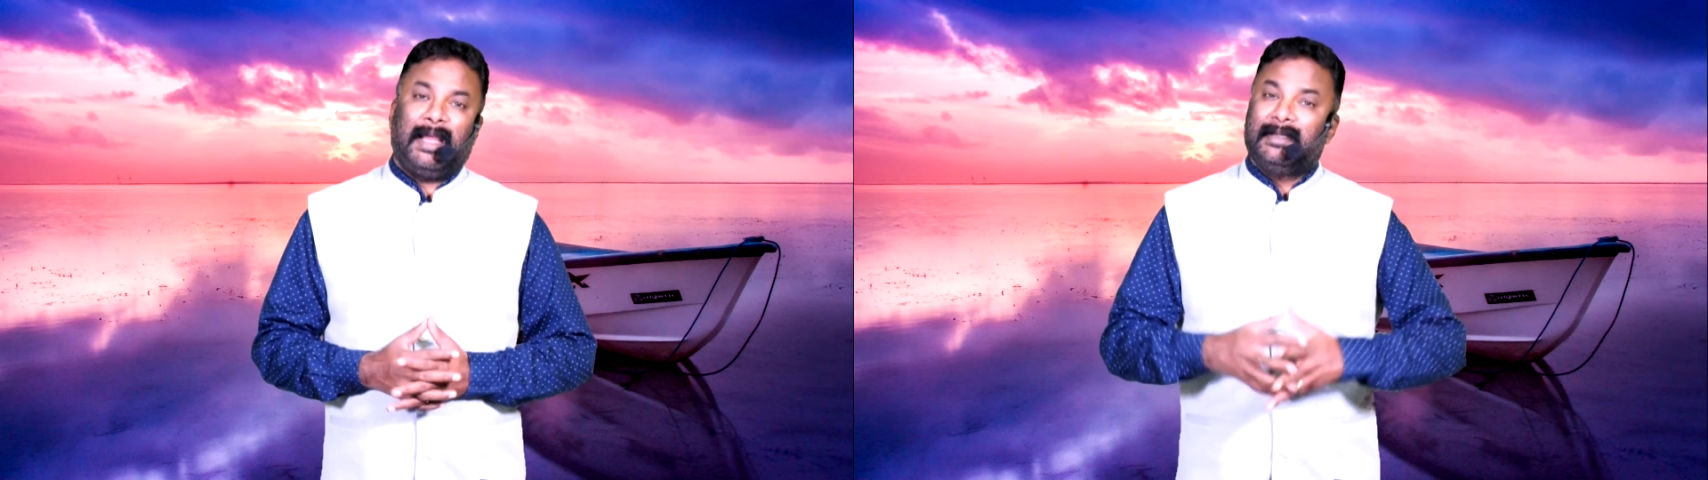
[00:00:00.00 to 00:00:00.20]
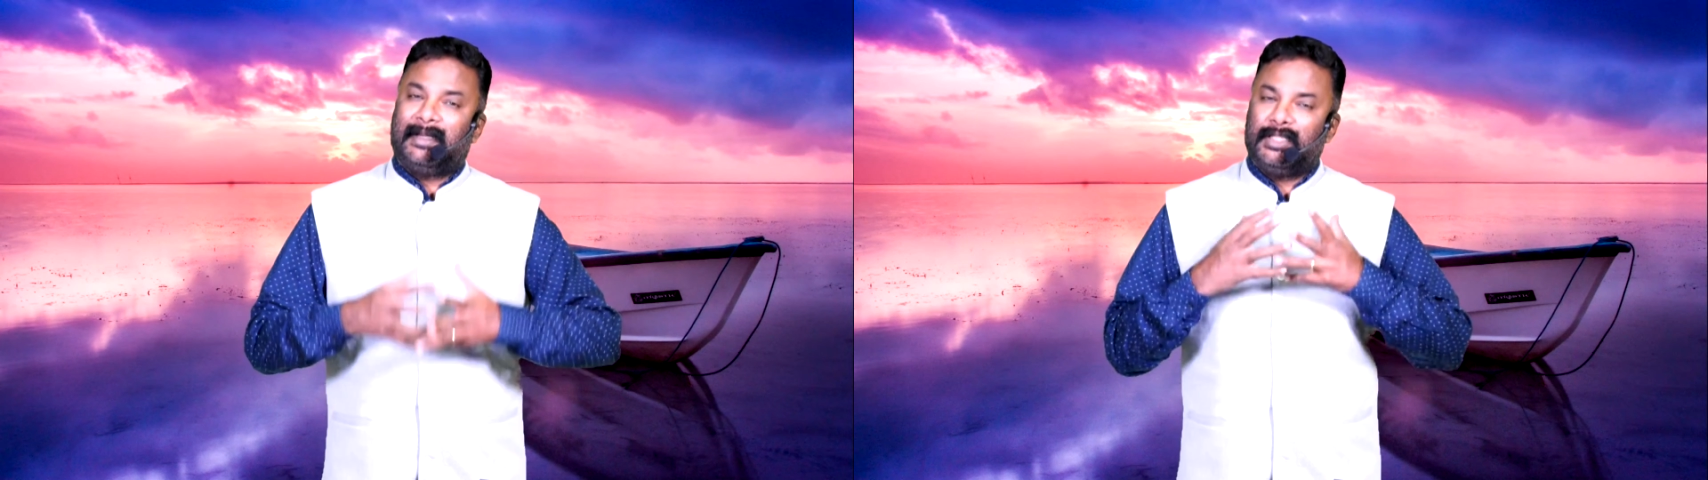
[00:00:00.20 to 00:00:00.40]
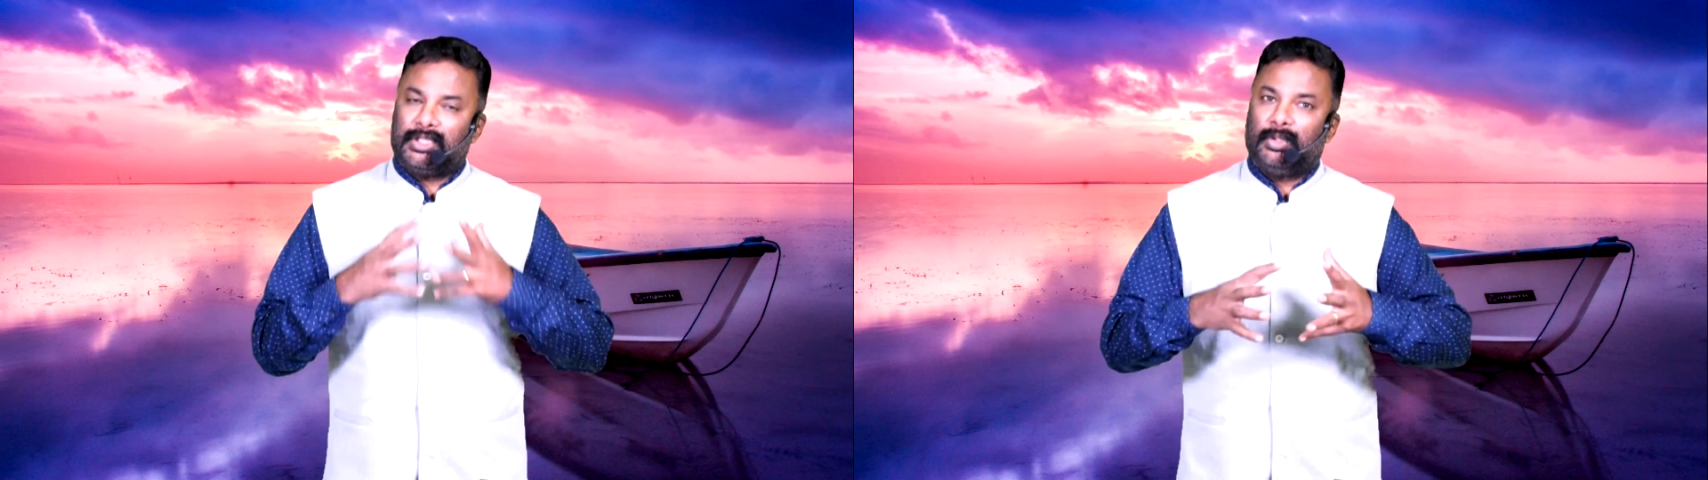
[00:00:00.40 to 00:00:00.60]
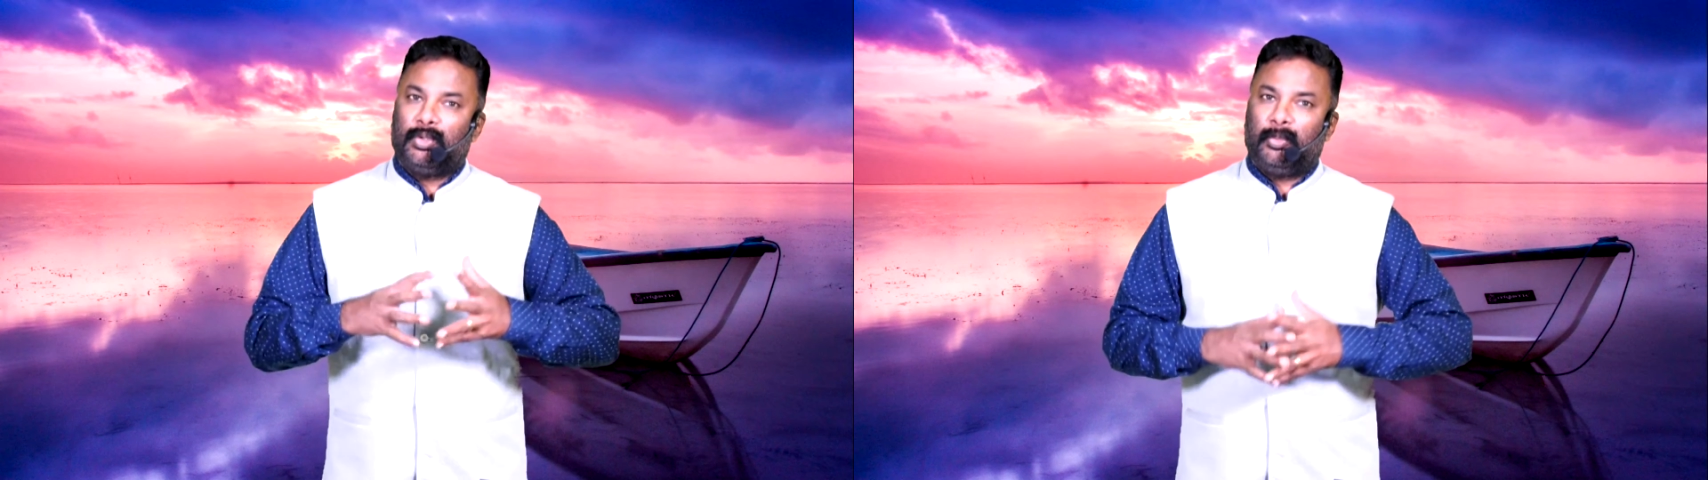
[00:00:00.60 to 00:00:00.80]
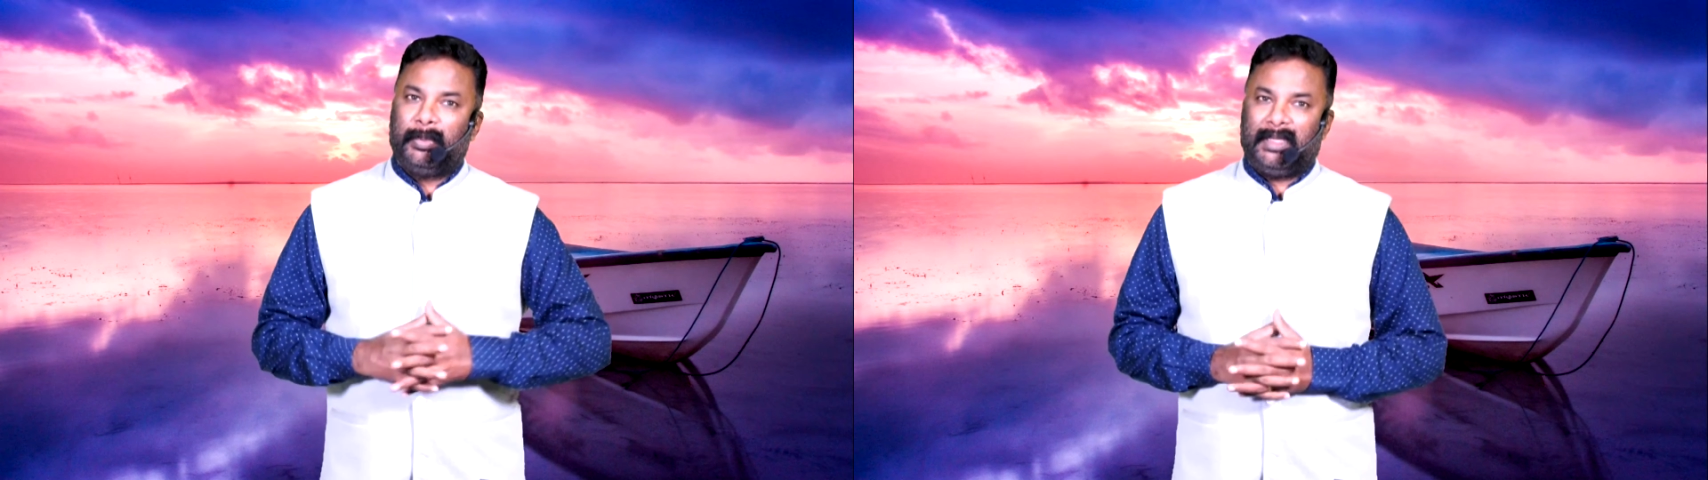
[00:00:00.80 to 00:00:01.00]
unconditional
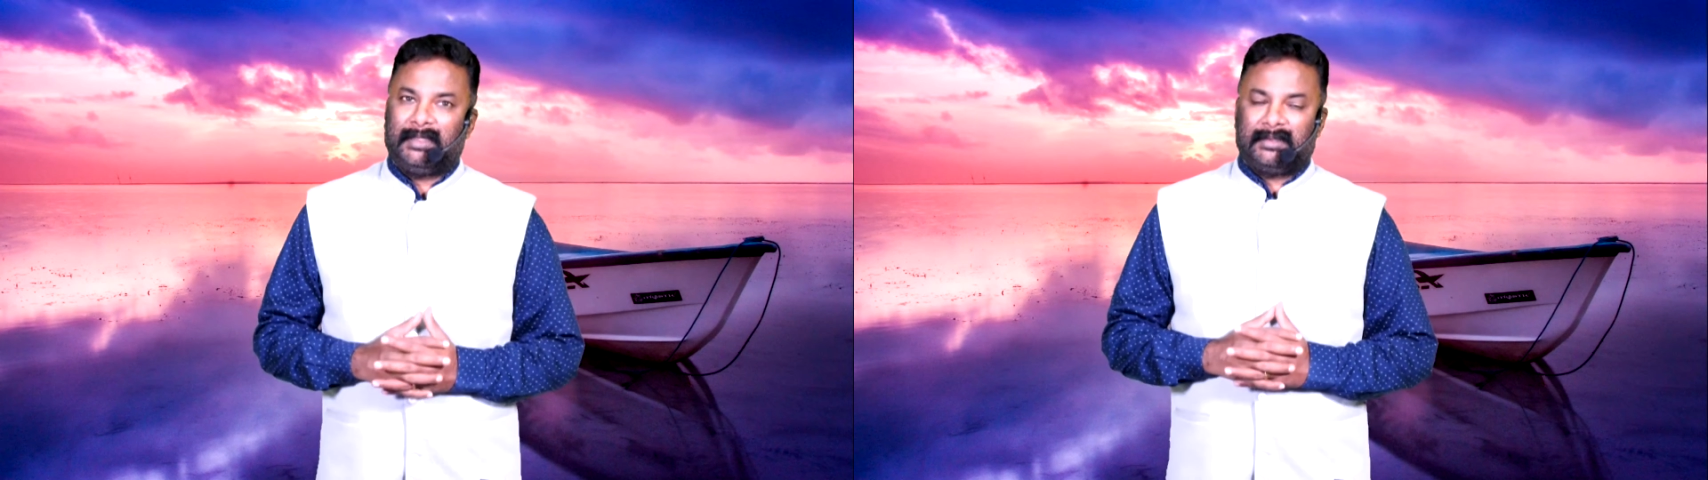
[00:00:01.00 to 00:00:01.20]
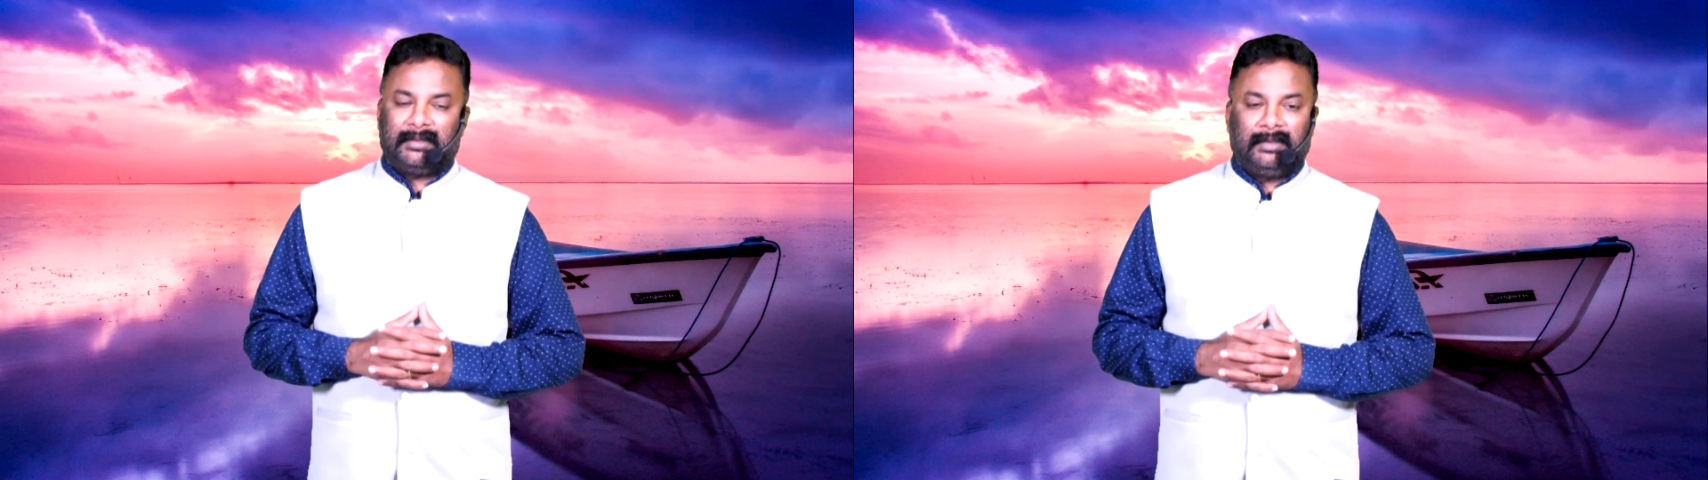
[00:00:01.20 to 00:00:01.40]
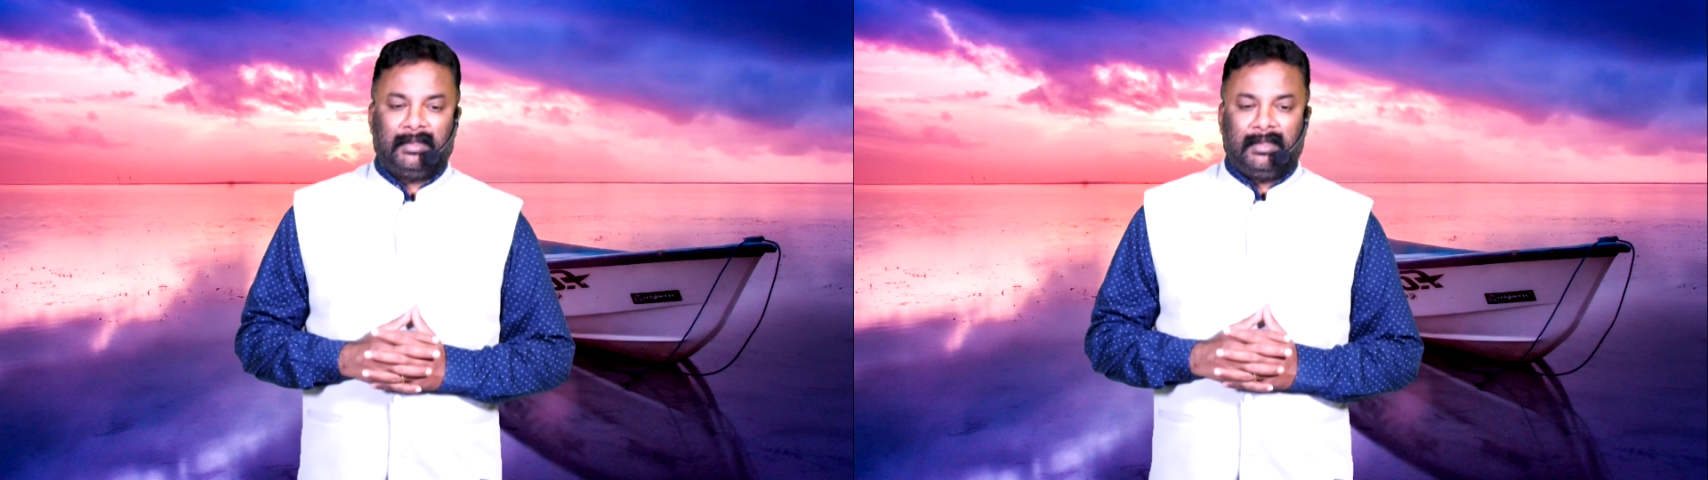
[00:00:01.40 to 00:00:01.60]
hope in us,